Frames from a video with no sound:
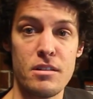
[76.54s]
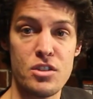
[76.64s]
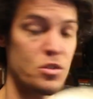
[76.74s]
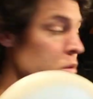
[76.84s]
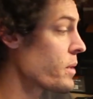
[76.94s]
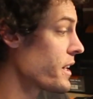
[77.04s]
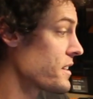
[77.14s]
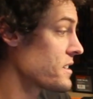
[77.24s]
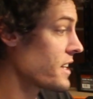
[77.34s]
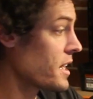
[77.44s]
Super
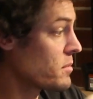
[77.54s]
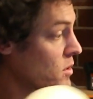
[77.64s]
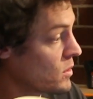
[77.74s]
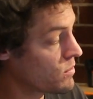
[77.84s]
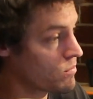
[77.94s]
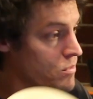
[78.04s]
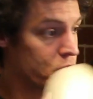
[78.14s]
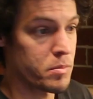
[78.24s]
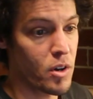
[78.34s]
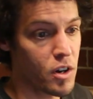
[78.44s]
understable,
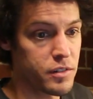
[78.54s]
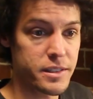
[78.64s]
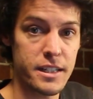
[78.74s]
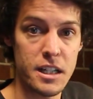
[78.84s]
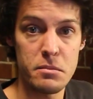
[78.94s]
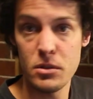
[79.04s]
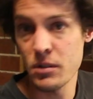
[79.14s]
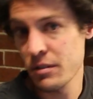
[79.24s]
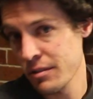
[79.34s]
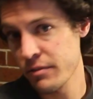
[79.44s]
super
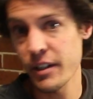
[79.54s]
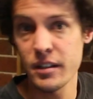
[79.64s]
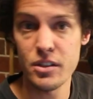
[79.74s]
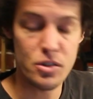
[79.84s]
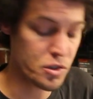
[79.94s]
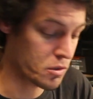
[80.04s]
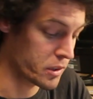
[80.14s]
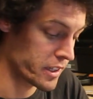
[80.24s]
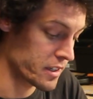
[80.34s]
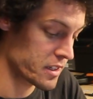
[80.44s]
overstable, fairly neutral
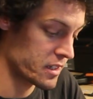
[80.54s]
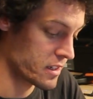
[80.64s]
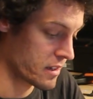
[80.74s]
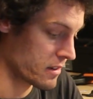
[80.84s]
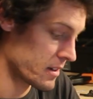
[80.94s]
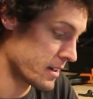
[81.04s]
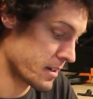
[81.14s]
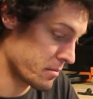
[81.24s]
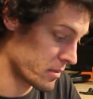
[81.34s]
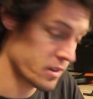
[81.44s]
discs.
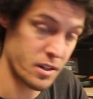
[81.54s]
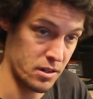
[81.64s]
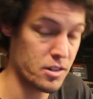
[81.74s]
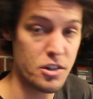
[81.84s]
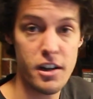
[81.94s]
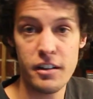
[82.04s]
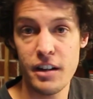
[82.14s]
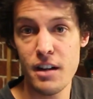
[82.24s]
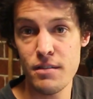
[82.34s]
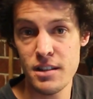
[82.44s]
I'm going to try it
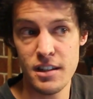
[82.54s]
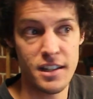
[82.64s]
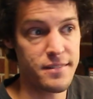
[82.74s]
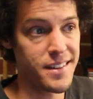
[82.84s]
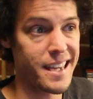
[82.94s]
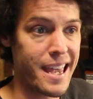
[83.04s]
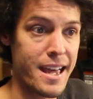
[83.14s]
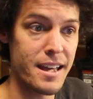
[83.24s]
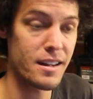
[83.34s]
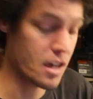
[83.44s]
on everything if I
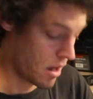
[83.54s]
can.